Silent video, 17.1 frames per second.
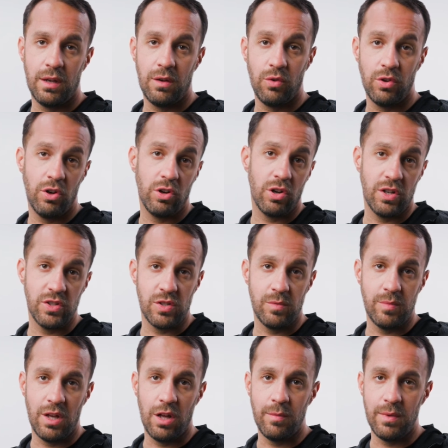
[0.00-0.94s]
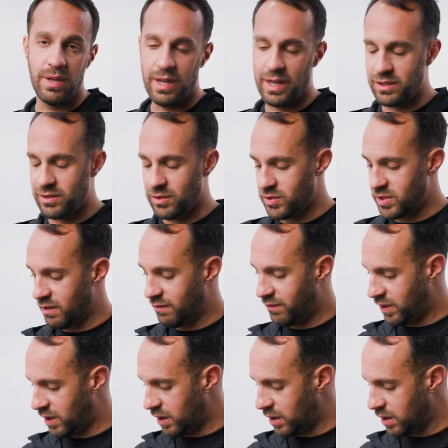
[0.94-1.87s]
or your custom helmet as you see
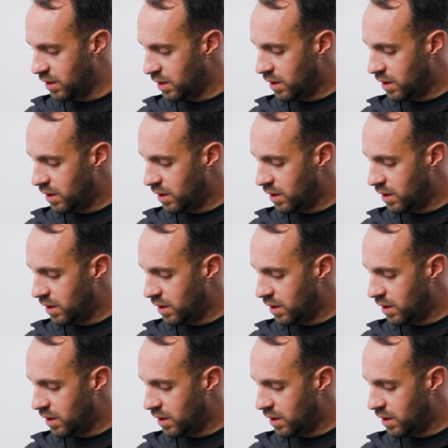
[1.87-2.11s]
fit.